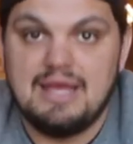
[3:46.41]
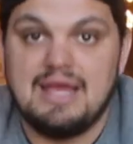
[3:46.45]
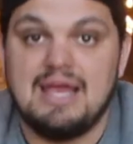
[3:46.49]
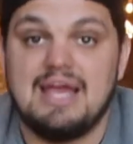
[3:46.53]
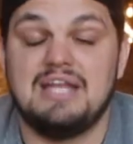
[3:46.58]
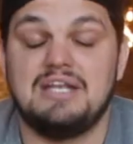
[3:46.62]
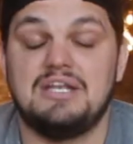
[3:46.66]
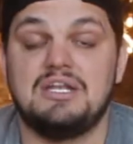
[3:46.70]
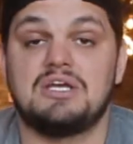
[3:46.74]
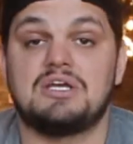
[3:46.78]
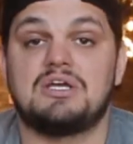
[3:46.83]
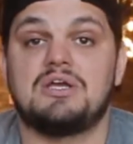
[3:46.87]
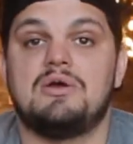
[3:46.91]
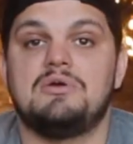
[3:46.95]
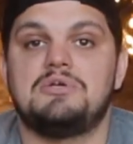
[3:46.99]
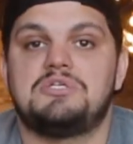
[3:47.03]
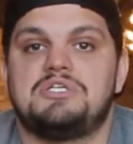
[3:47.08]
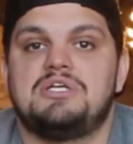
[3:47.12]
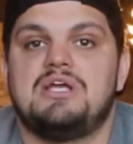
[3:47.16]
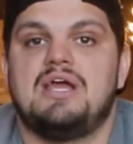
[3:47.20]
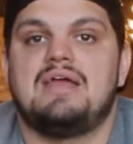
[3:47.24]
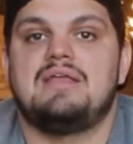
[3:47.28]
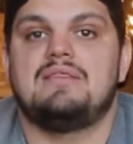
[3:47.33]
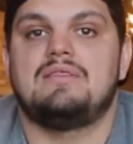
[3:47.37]
and
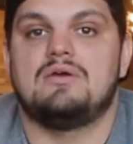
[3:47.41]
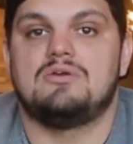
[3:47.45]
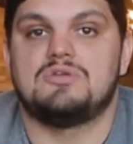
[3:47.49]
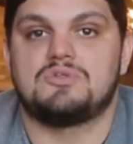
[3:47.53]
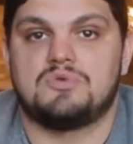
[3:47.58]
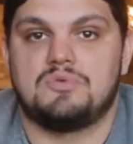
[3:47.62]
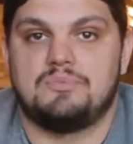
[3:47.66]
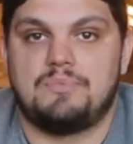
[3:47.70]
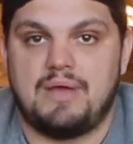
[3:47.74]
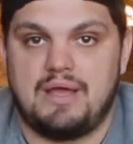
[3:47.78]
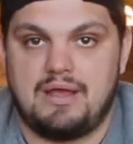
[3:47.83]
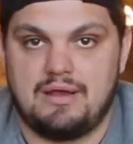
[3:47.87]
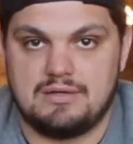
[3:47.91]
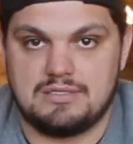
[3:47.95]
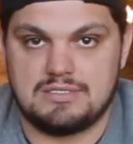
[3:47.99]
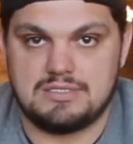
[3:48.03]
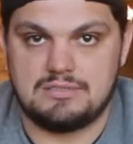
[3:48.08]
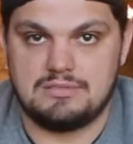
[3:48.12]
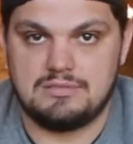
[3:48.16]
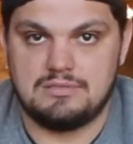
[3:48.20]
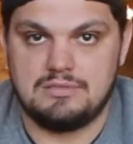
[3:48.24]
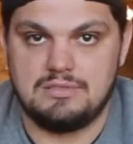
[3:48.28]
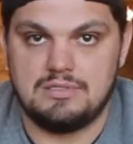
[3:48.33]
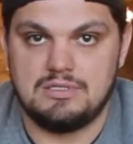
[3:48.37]
negotiate those repairs